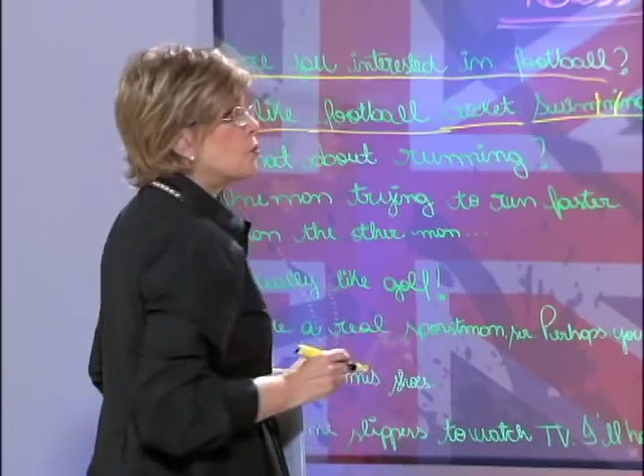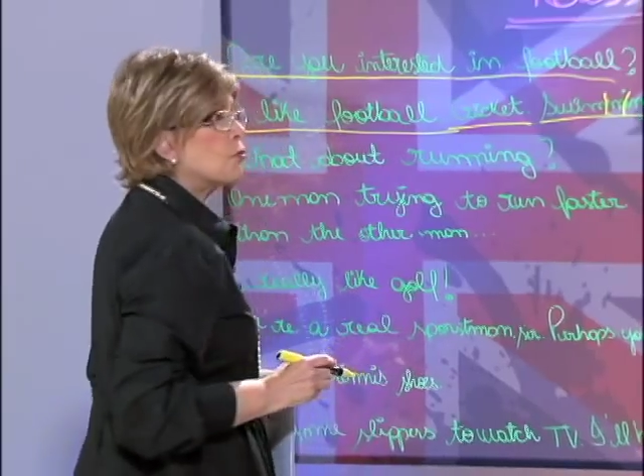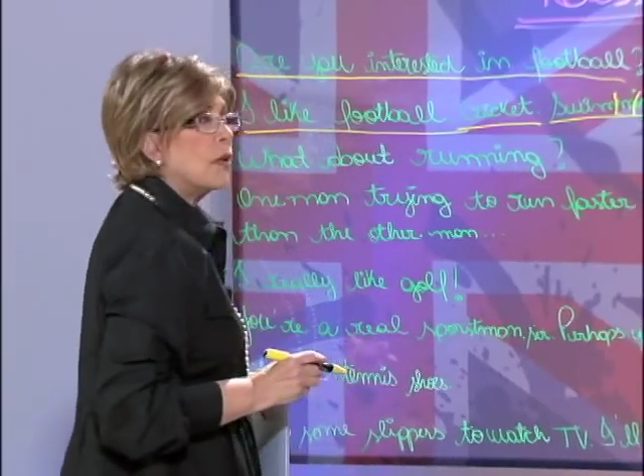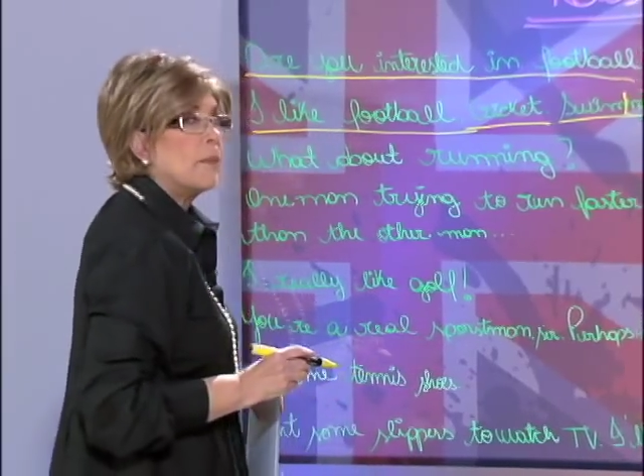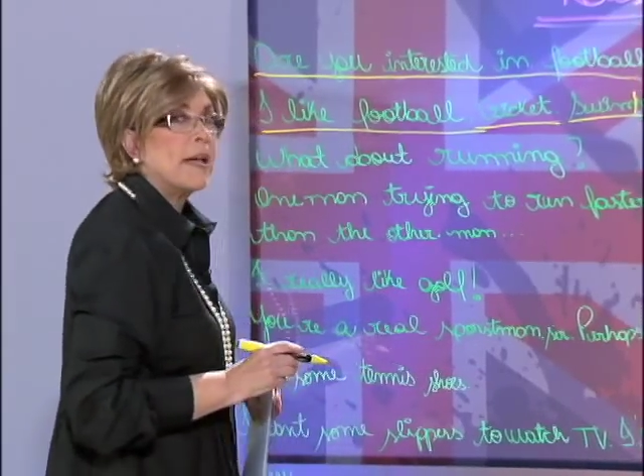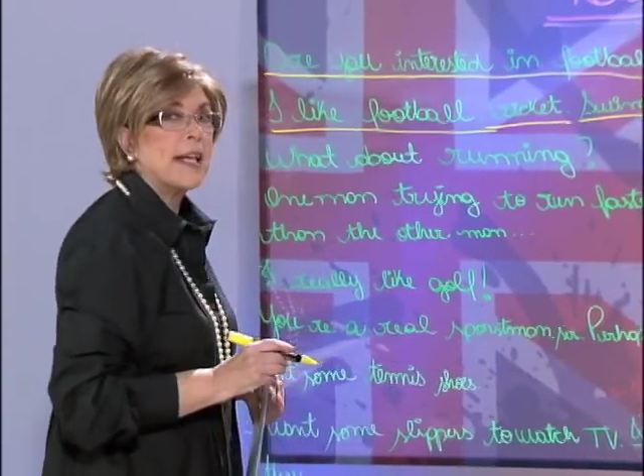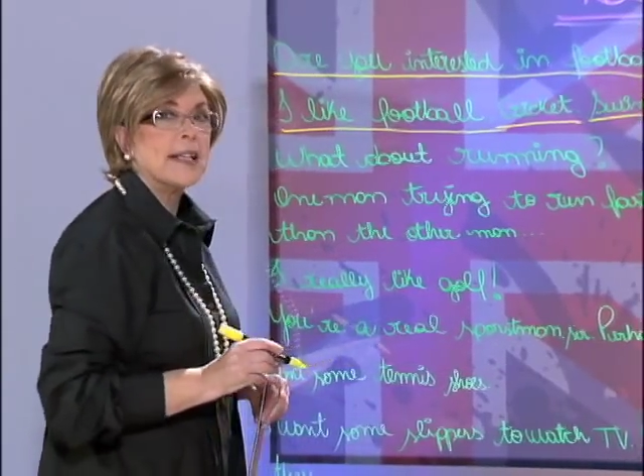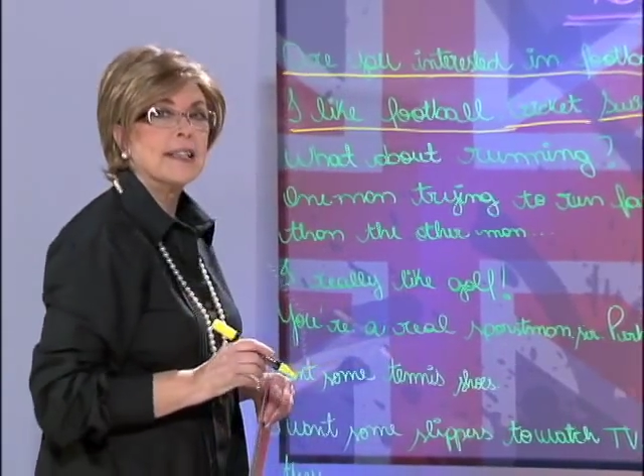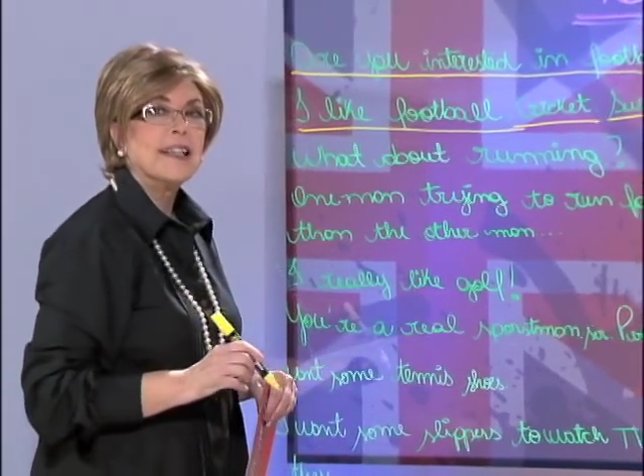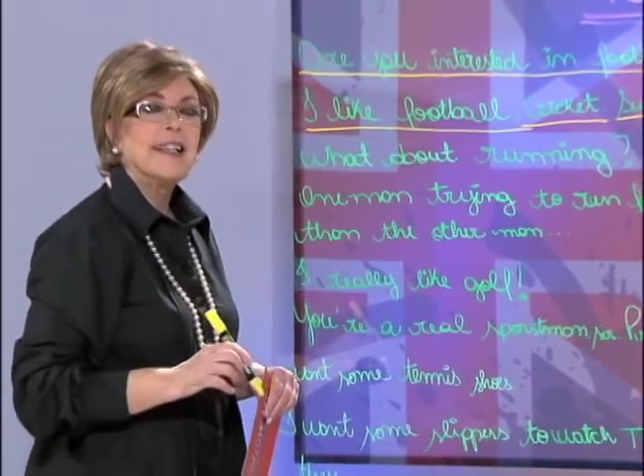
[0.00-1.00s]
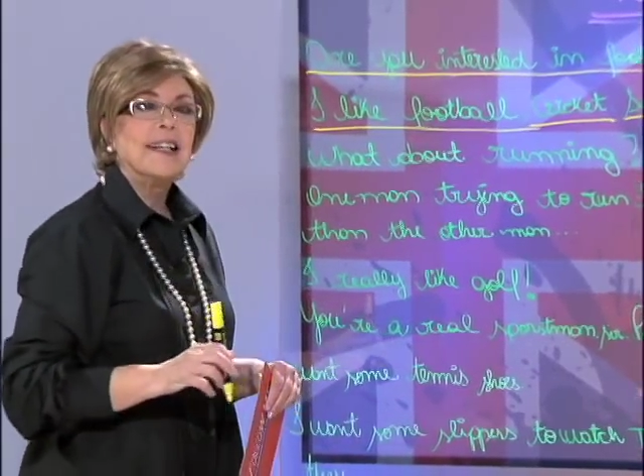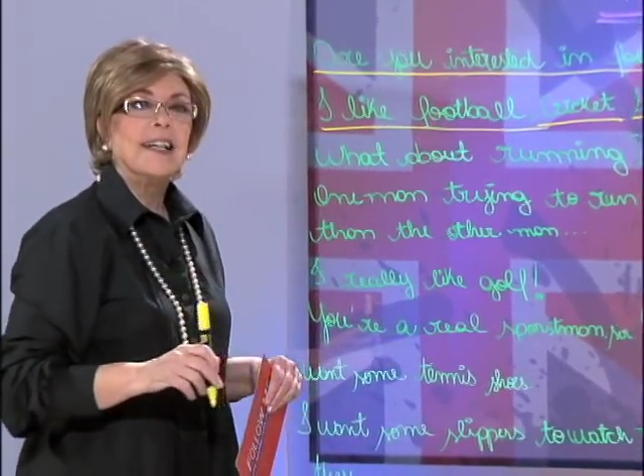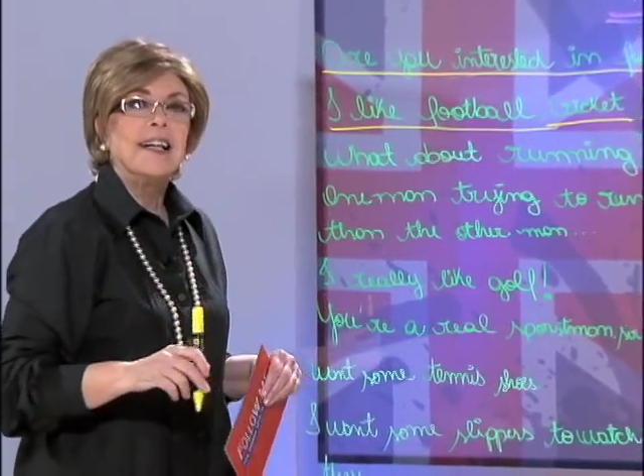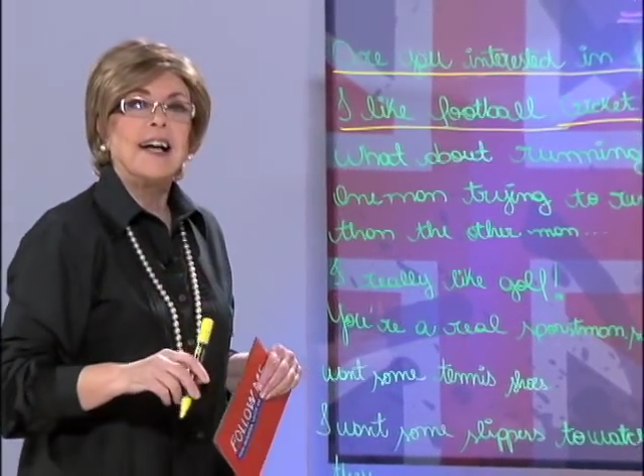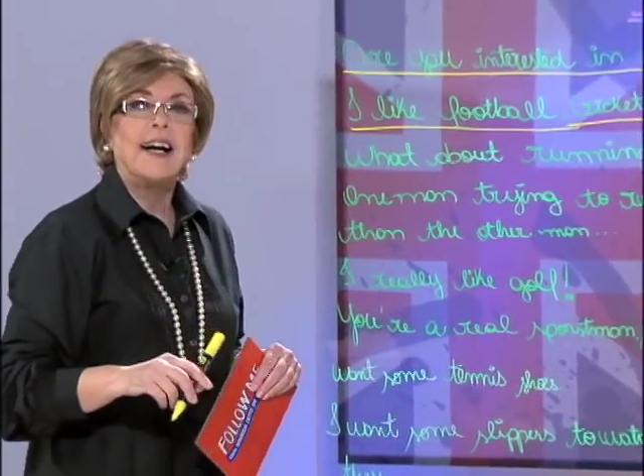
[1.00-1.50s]
swimming.
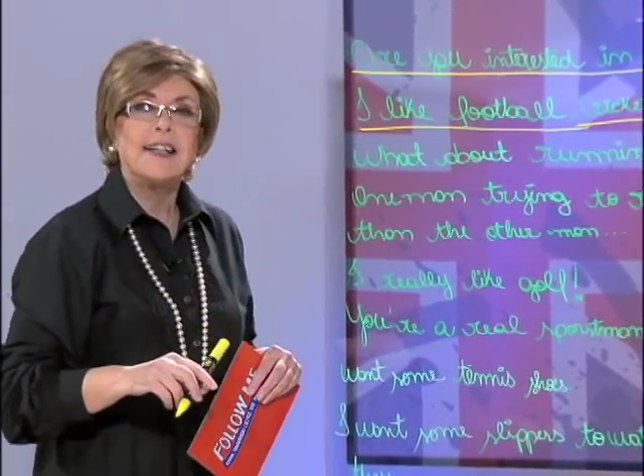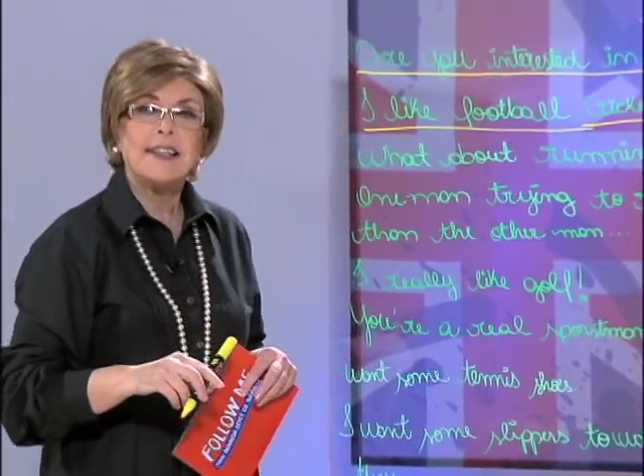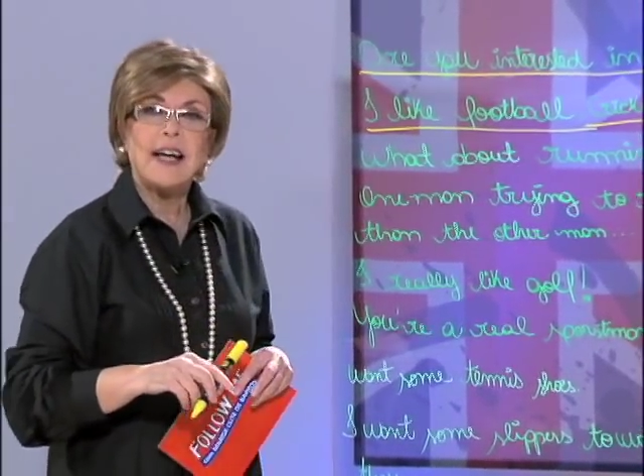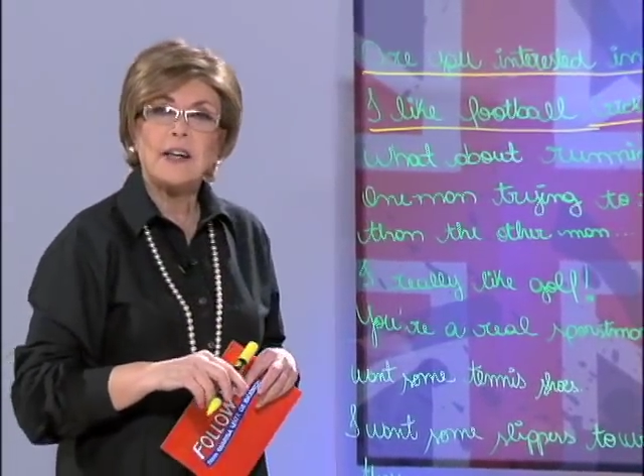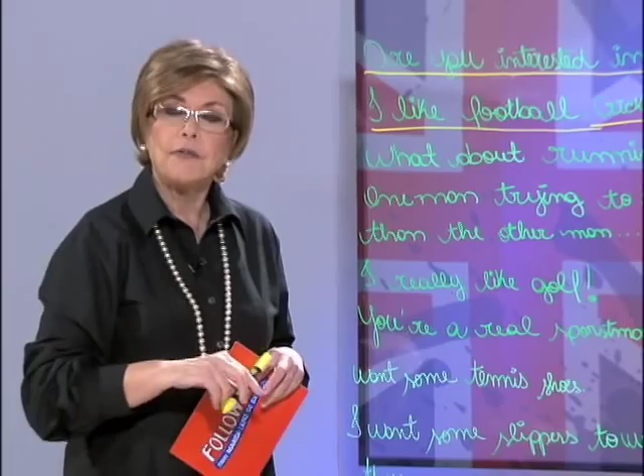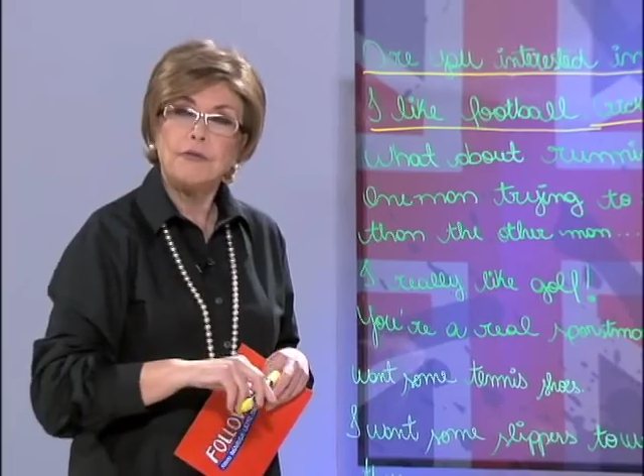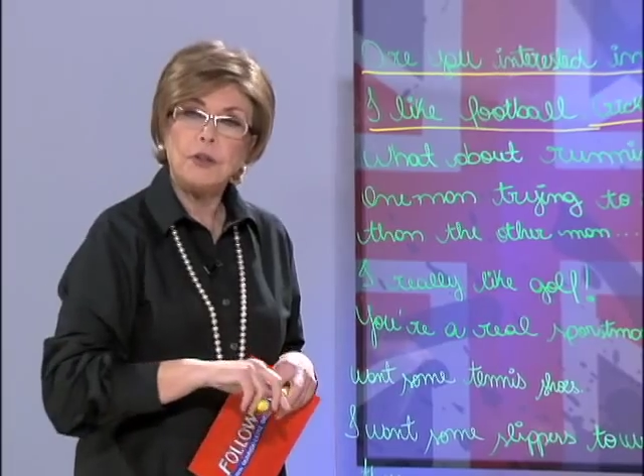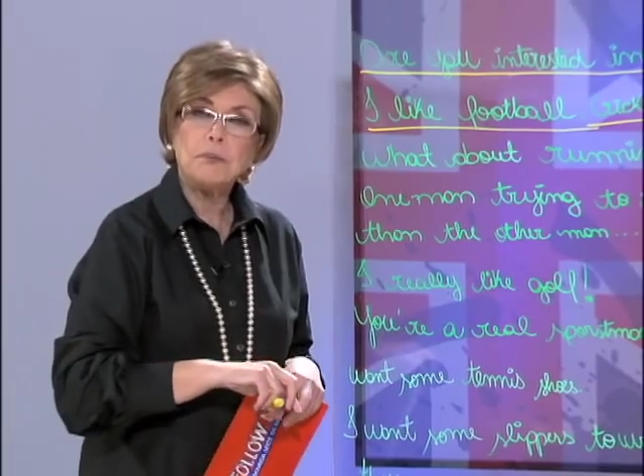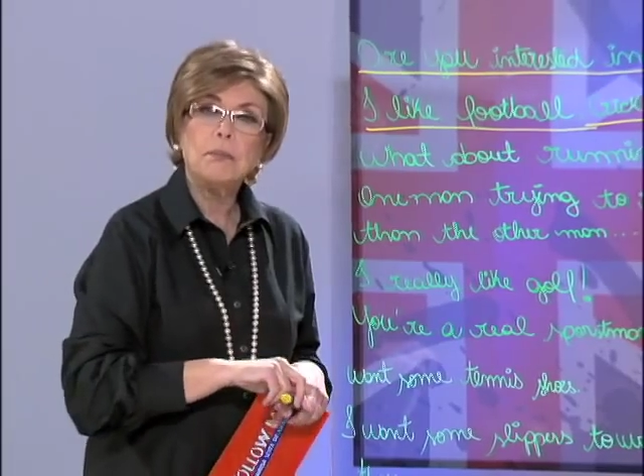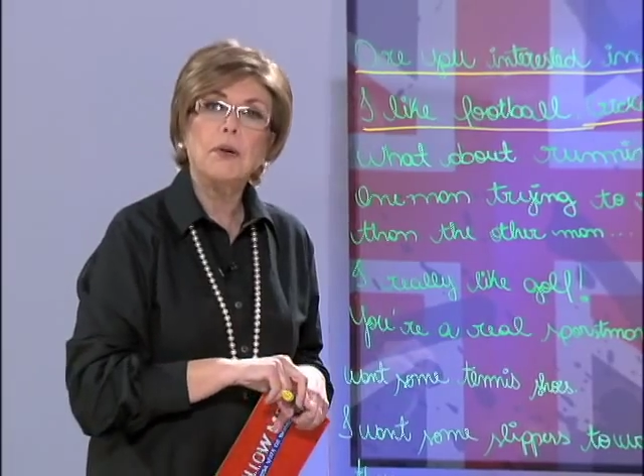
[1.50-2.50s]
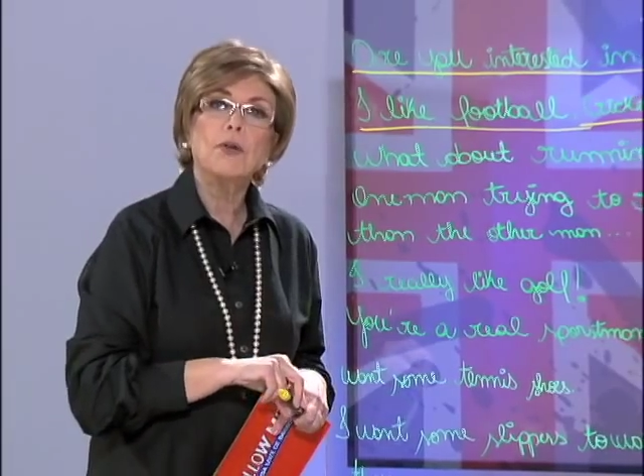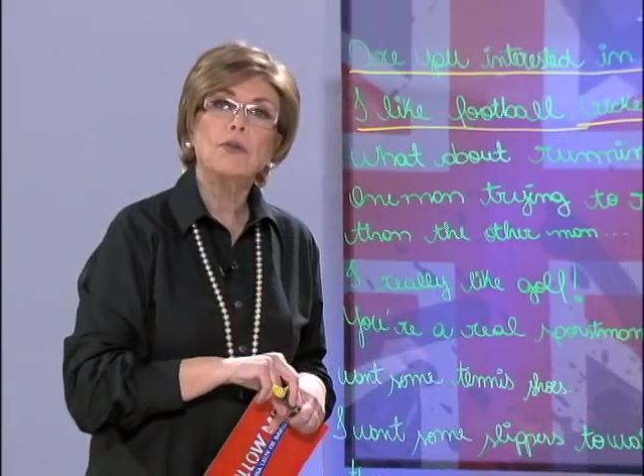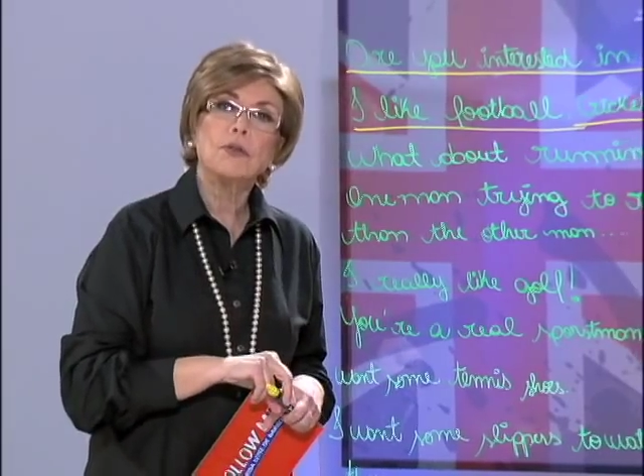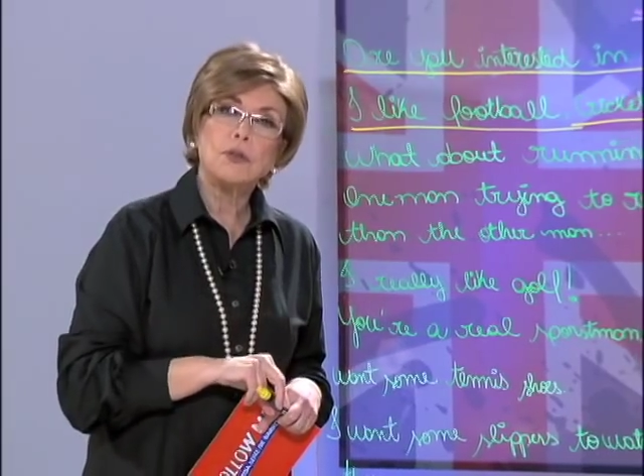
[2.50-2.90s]
I like football,